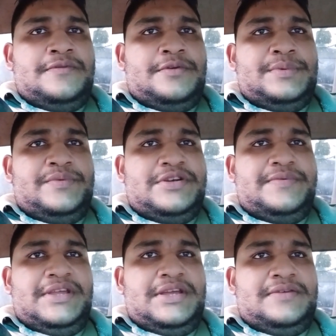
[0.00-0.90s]
from the word
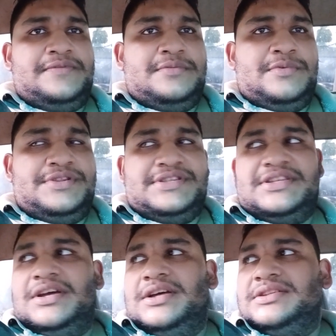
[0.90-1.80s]
we get from all the,
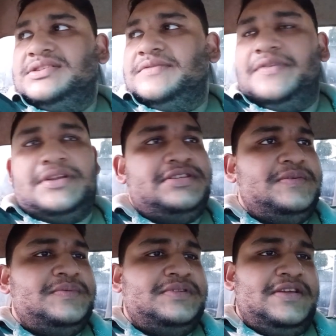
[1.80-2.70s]
sa the safari
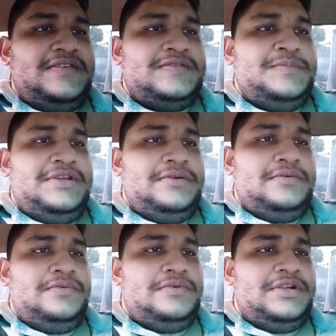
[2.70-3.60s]
jeeps there's been
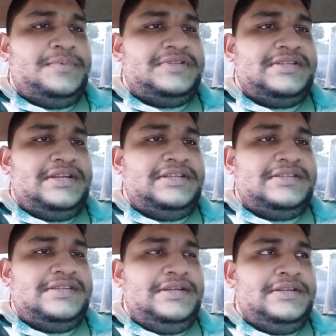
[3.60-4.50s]
no leopard
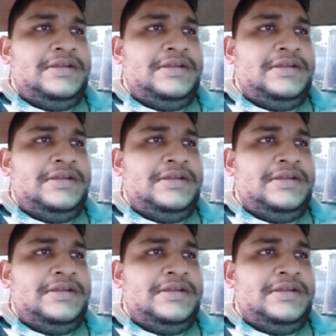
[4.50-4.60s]
sightings yet